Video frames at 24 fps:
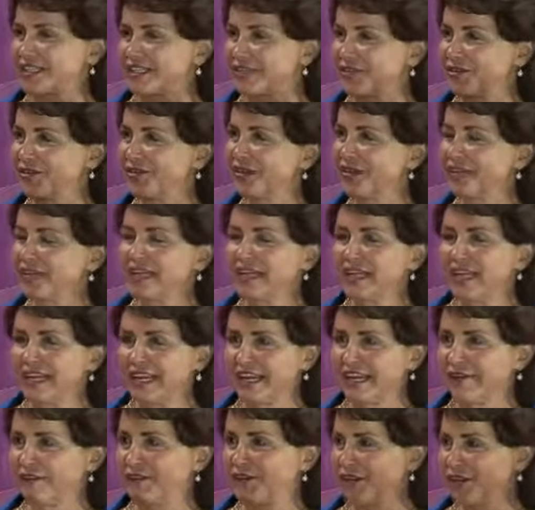so
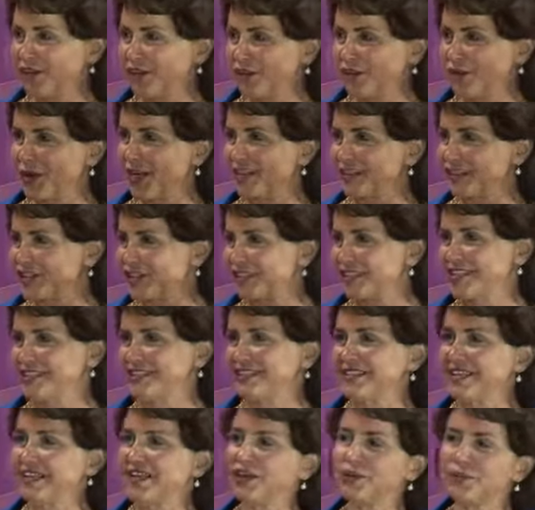if there are questions,
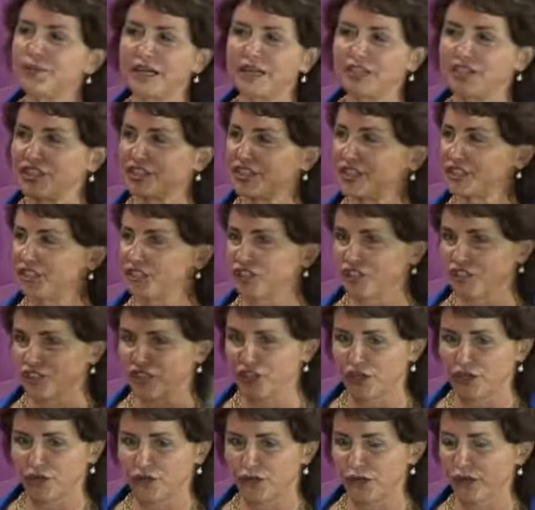then our patients can just
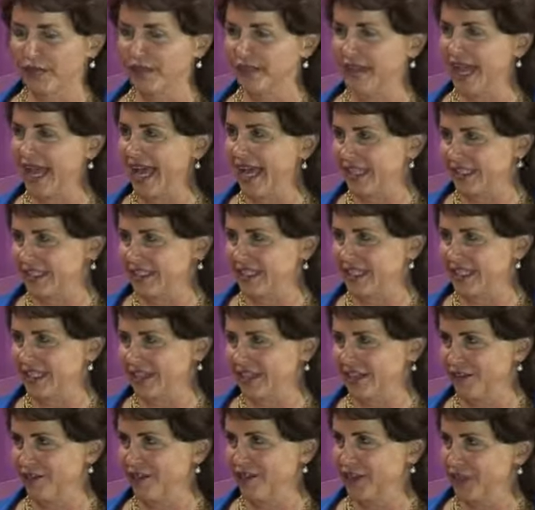go read that and see
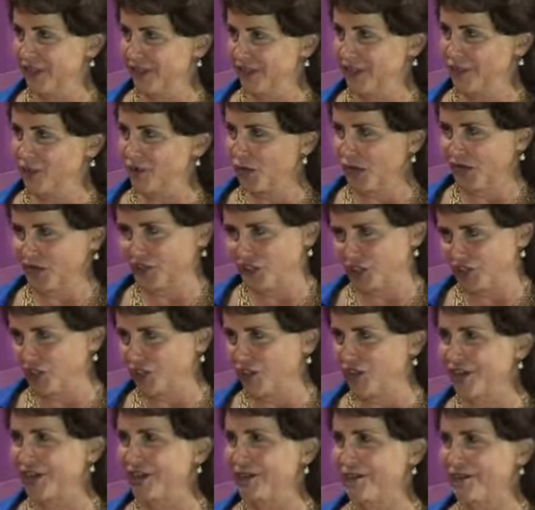if their question's
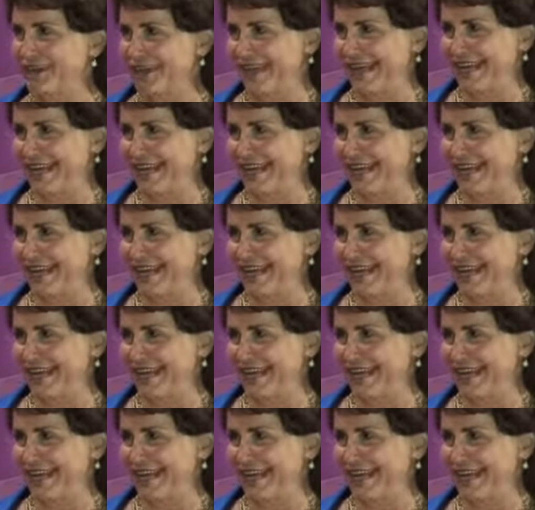already been